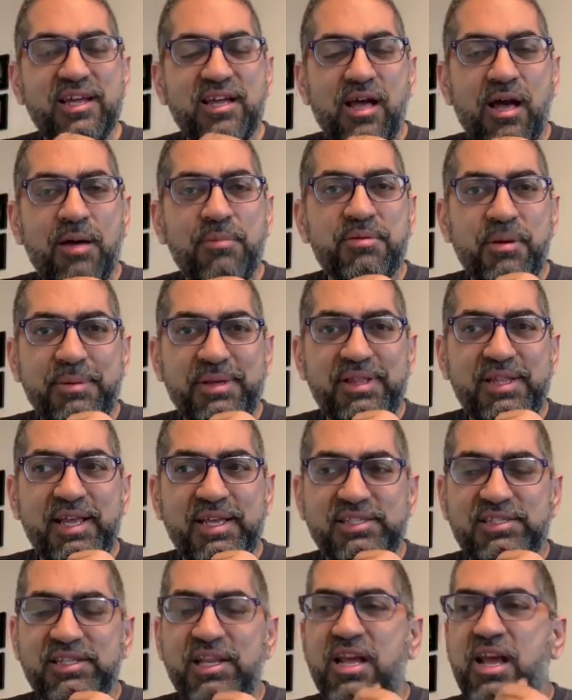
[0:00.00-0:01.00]
upcoming
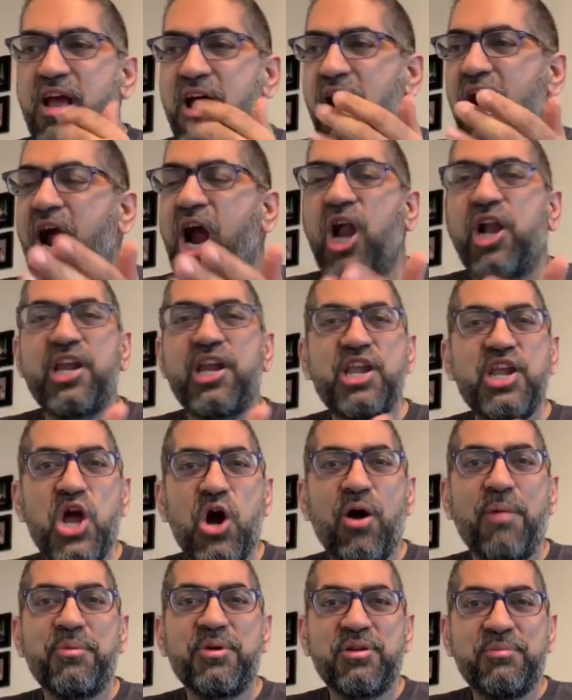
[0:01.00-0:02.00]
list, I already
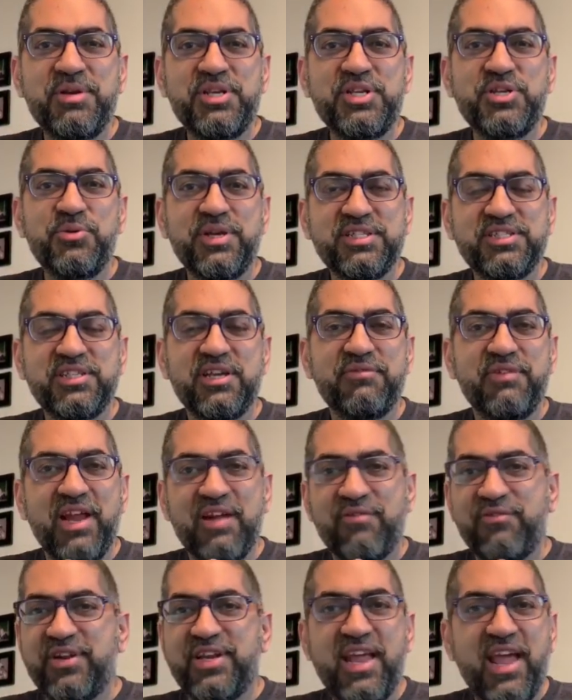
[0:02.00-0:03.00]
know I'm going to be doing stuff
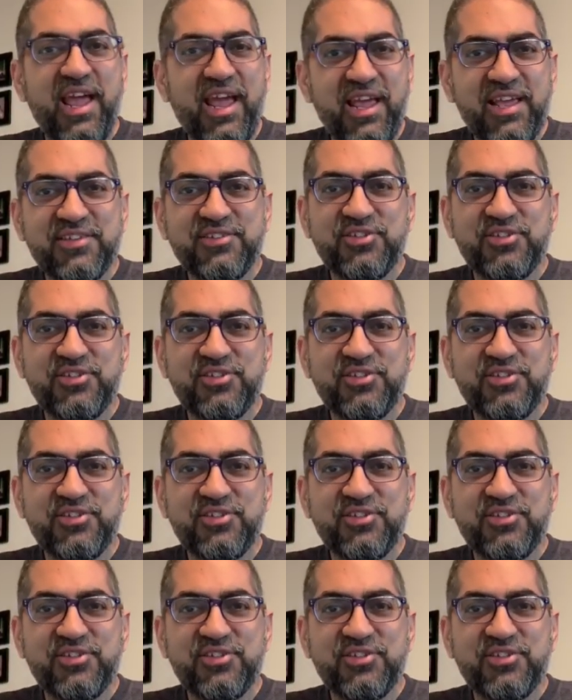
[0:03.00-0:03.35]
every day.